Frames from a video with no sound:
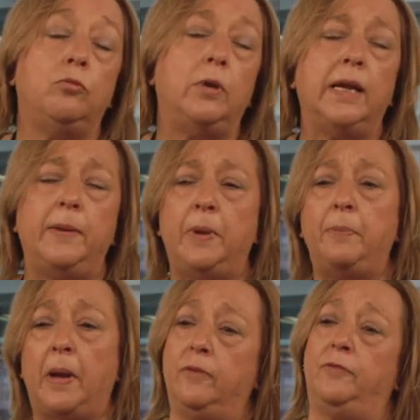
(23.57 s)
really be
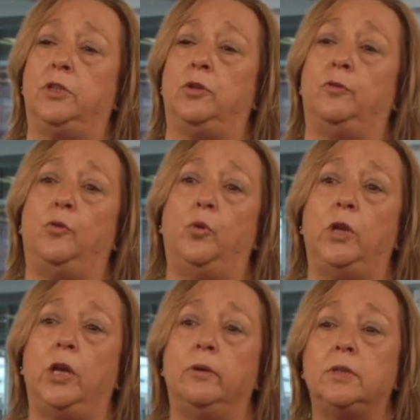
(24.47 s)
beneficial for
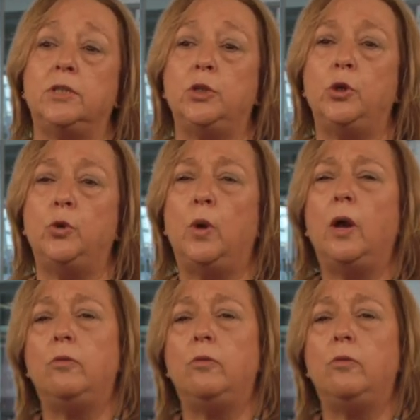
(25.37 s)
you to